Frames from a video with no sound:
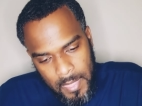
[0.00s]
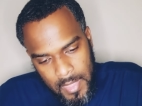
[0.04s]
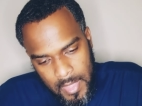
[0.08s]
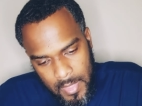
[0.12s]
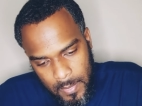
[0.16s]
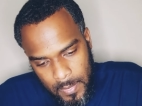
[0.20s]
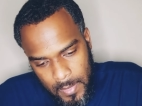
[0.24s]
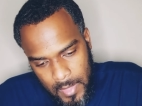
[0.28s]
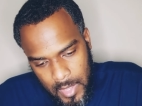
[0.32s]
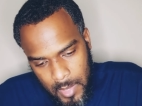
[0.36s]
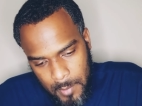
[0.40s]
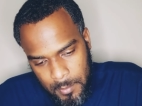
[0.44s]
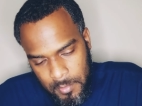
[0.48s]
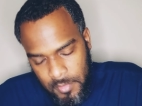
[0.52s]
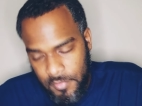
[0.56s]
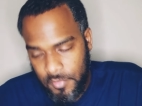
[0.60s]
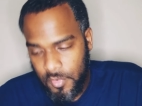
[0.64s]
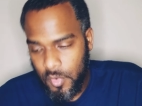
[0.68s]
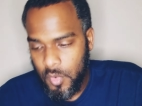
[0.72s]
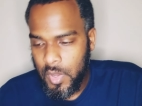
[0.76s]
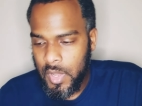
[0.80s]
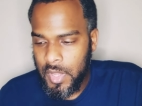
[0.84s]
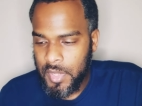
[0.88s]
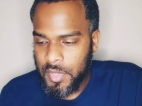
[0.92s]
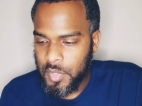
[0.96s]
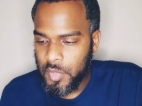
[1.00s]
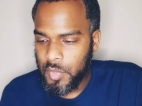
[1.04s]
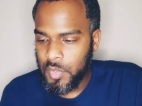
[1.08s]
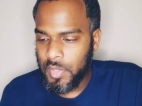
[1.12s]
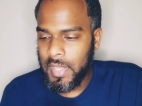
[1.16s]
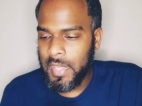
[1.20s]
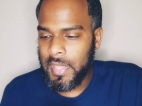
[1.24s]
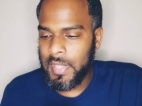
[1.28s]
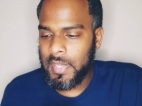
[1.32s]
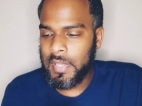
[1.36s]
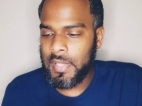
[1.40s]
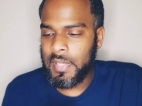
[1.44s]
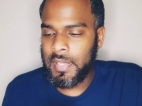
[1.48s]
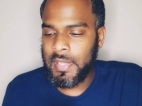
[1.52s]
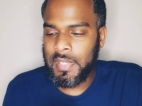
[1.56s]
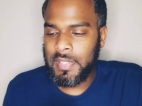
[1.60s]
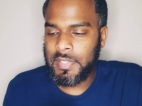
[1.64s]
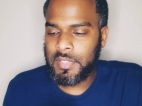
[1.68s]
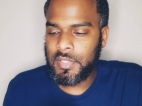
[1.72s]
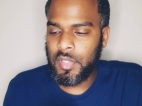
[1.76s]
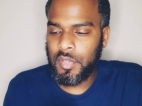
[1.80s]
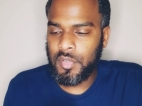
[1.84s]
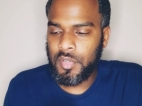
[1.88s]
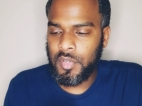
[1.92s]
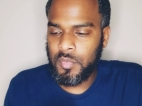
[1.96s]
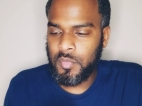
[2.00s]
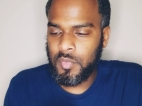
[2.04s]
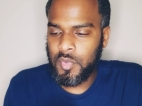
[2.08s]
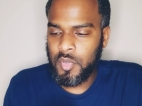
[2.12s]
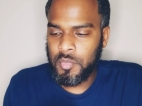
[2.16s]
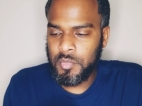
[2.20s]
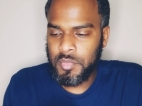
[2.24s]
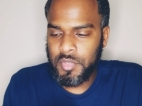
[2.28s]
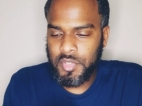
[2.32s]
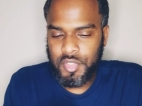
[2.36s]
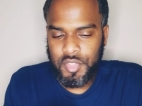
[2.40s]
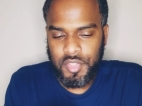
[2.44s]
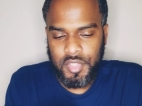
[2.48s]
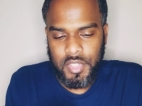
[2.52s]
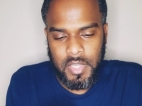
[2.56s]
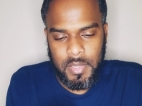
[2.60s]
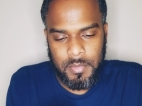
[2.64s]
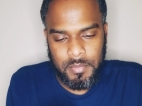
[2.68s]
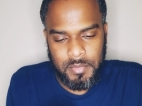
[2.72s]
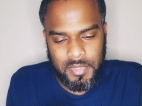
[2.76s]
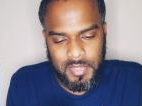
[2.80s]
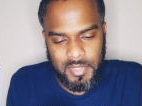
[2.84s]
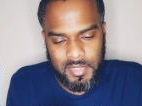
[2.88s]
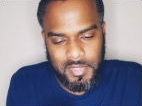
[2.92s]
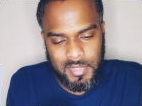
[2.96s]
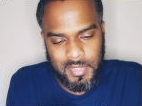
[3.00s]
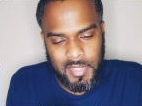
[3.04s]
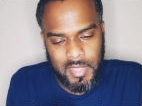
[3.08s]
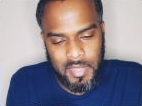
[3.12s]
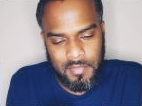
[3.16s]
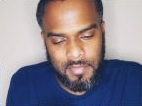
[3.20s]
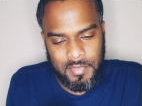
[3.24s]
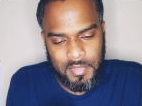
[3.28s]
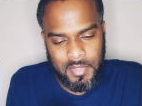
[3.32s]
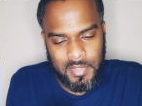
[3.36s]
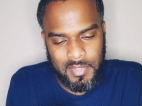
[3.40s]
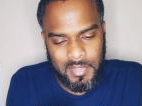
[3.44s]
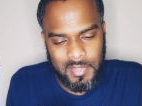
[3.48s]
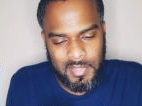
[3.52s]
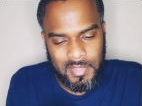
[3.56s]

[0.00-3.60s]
Now, before I do that, let's go to Romans chapter 7